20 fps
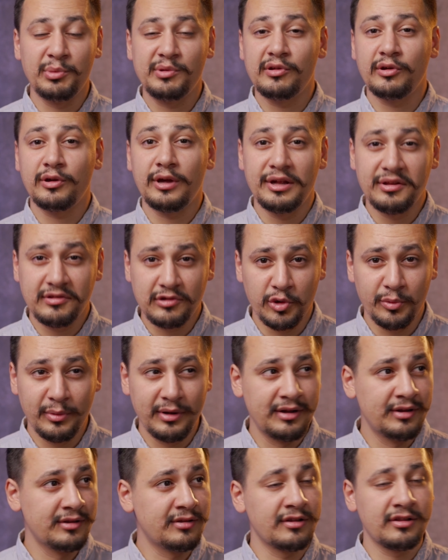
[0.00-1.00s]
music
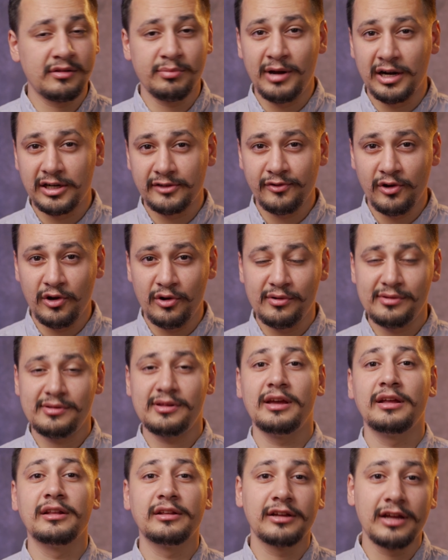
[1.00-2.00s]
instruments, smartphones,
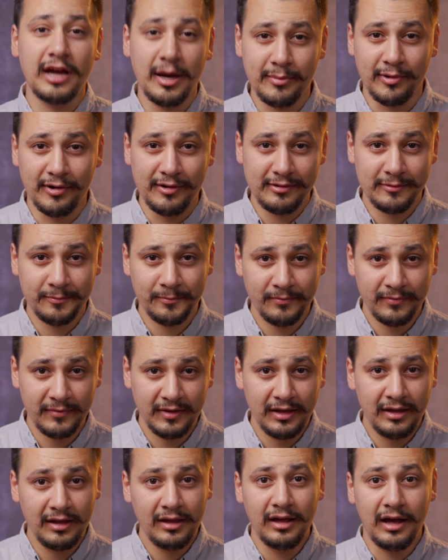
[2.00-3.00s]
and cameras.
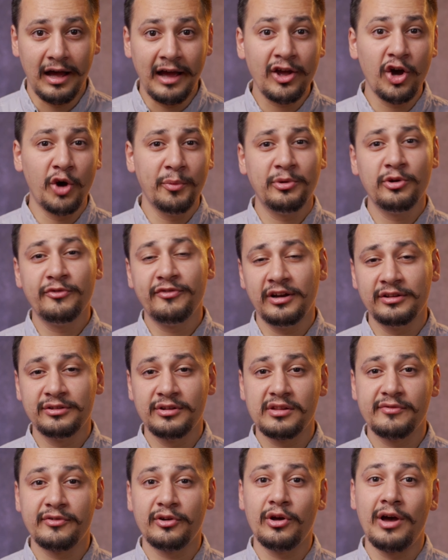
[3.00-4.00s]
I hope you found
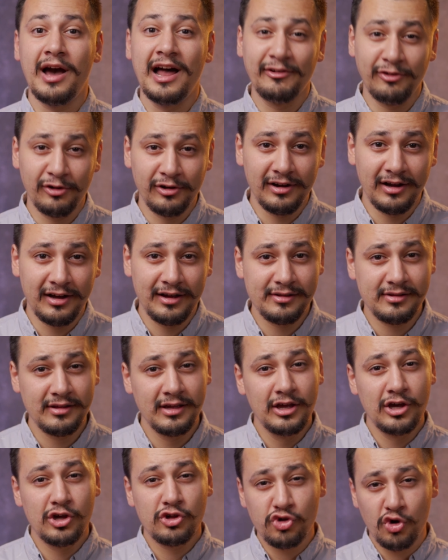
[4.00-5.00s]
this very helpful, guys.
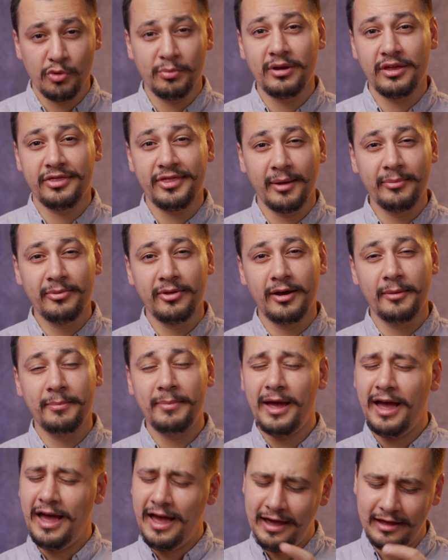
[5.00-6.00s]
Show me a thumbs up
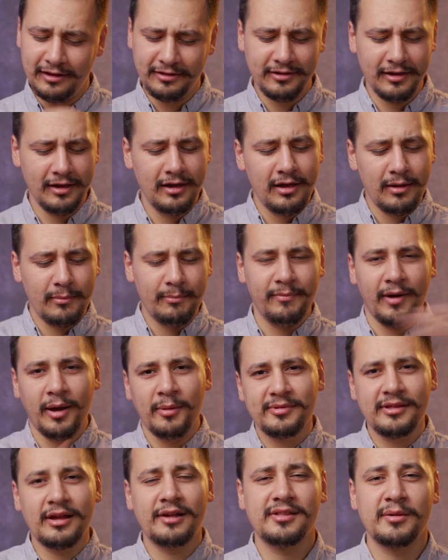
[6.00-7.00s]
and
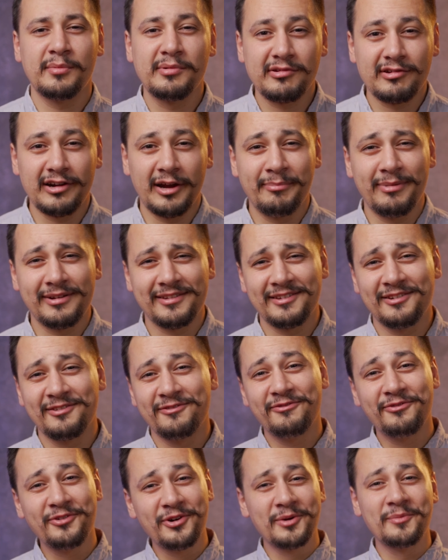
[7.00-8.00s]
bump that subscribe button
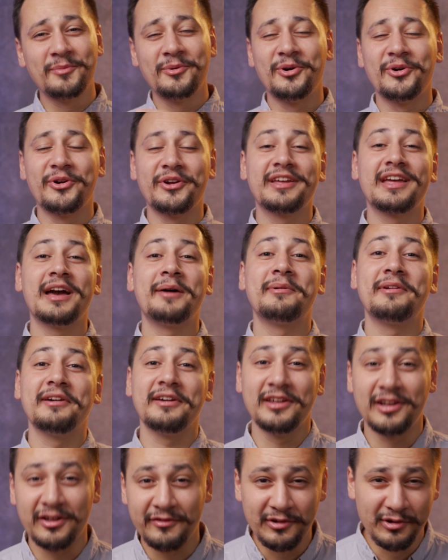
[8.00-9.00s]
for more camera
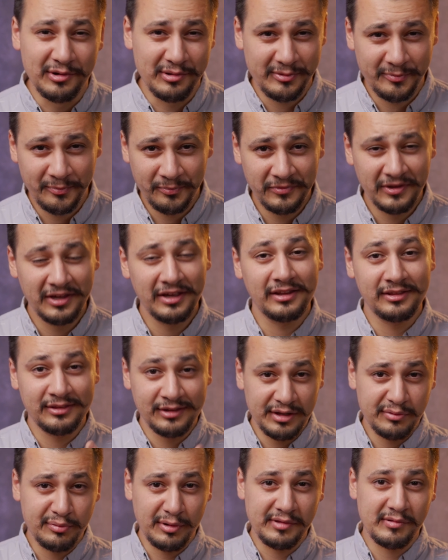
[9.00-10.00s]
gear reviews.
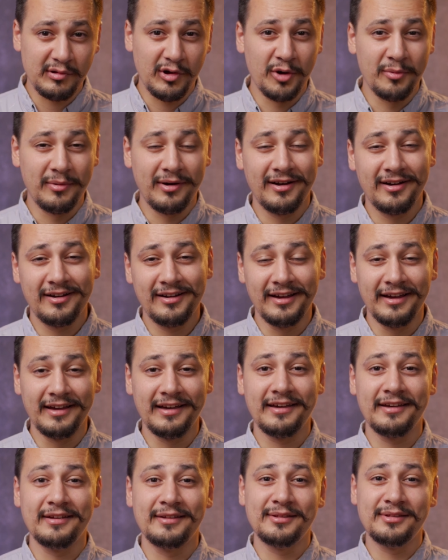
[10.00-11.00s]
This was Oma,
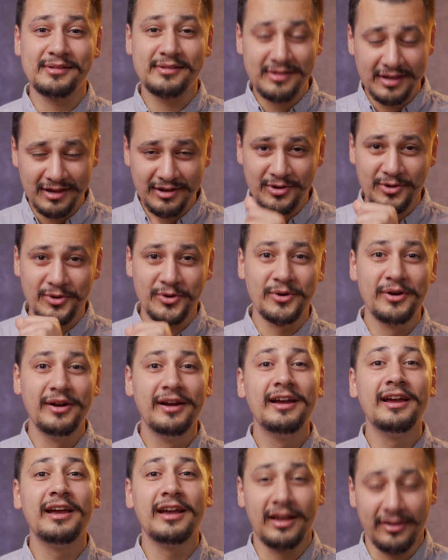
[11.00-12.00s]
and see you
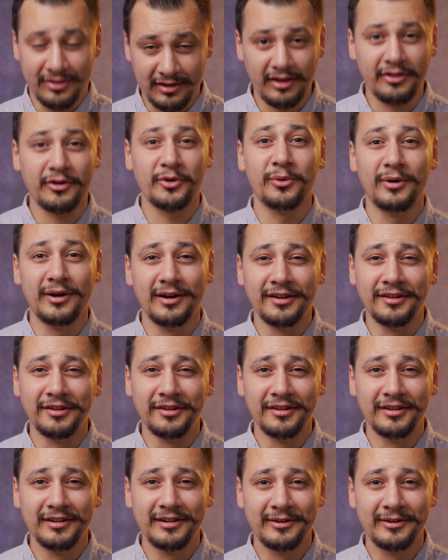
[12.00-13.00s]
in another one.